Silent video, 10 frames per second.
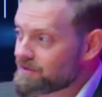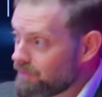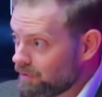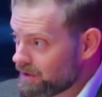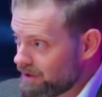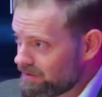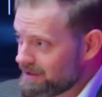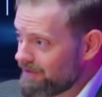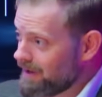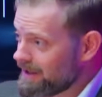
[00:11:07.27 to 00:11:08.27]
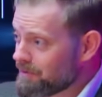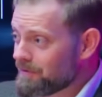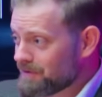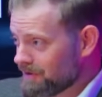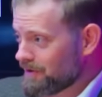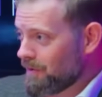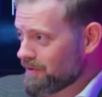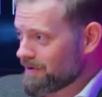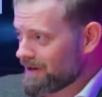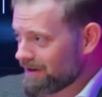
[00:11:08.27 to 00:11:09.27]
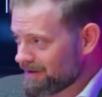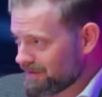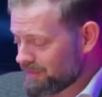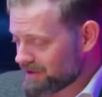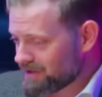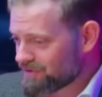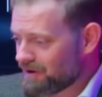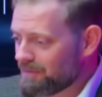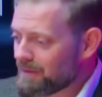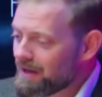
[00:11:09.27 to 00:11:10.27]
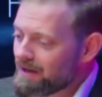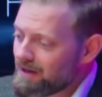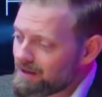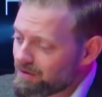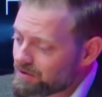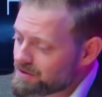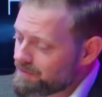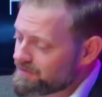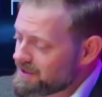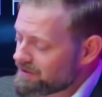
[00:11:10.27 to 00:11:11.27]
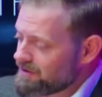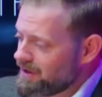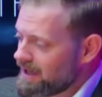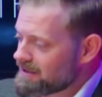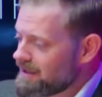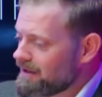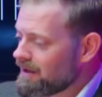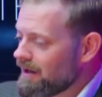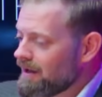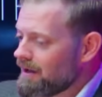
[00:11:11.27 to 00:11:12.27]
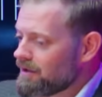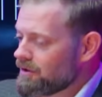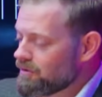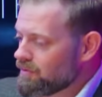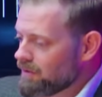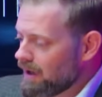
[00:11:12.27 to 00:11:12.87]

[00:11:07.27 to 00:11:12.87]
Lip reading: 4 years. Now, I think we've turned a corner here under President Trump and the leadership of Secretary Hegseth. You